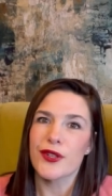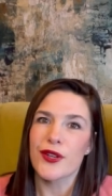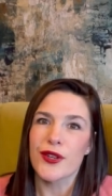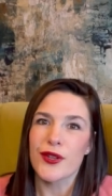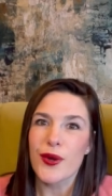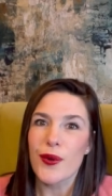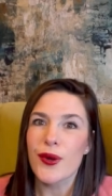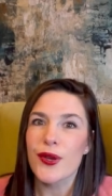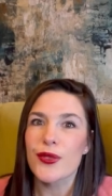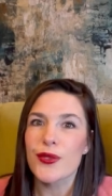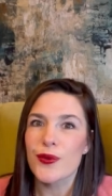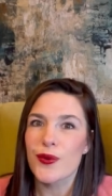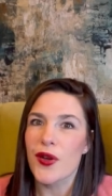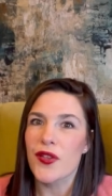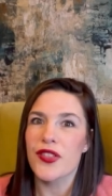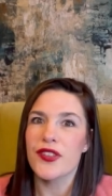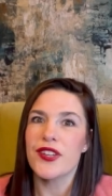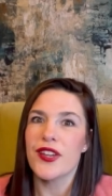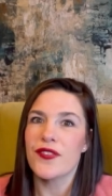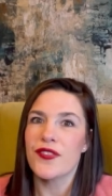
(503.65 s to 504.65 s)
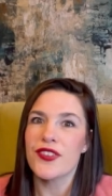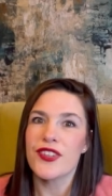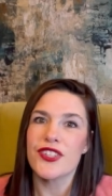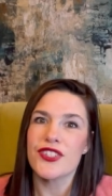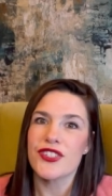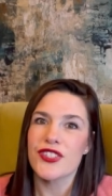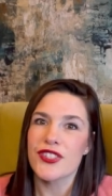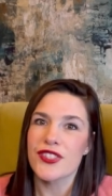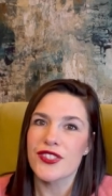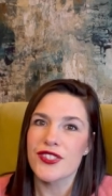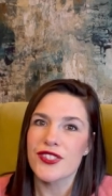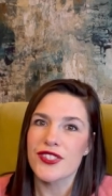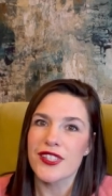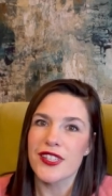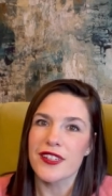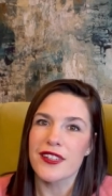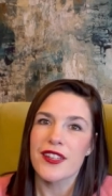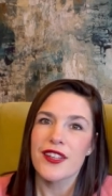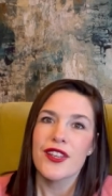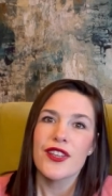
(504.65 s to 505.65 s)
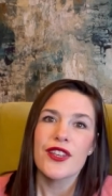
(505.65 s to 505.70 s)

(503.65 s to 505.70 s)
and going through all the definitions and,